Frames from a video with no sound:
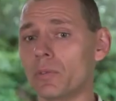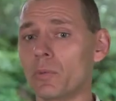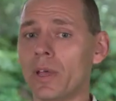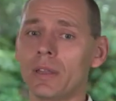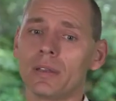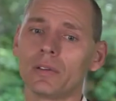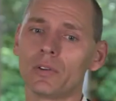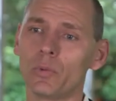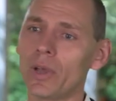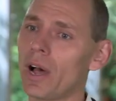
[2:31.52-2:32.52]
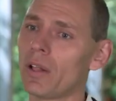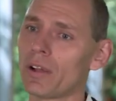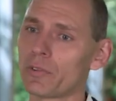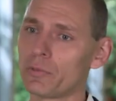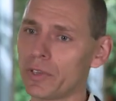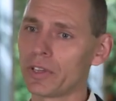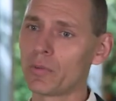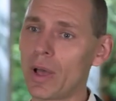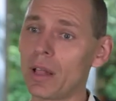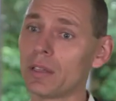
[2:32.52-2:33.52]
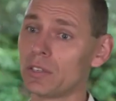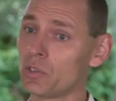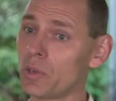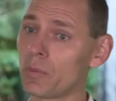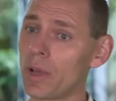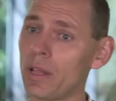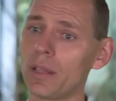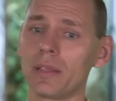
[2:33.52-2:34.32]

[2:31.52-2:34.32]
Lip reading: when we all are feeling well and doing well,